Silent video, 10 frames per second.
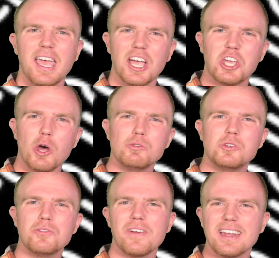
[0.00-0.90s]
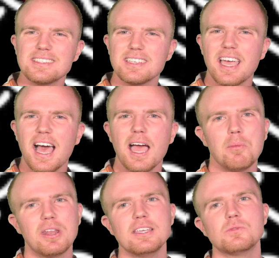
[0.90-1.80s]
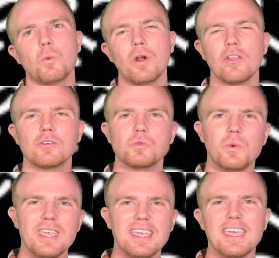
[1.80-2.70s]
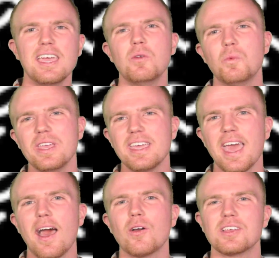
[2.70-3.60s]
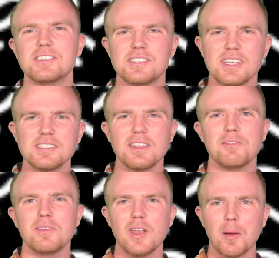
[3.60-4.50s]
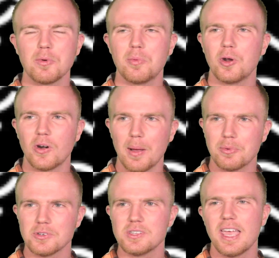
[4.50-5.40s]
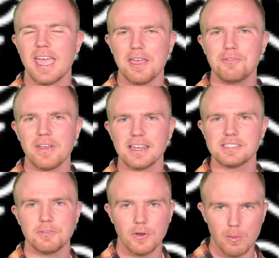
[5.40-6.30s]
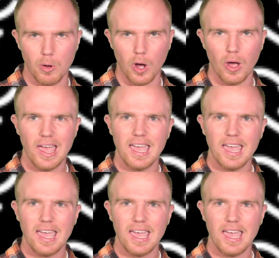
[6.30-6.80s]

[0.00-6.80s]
a go-to fantasy guy, but he's one of those week in, week out, consistent number putter-uppers in fantasy football.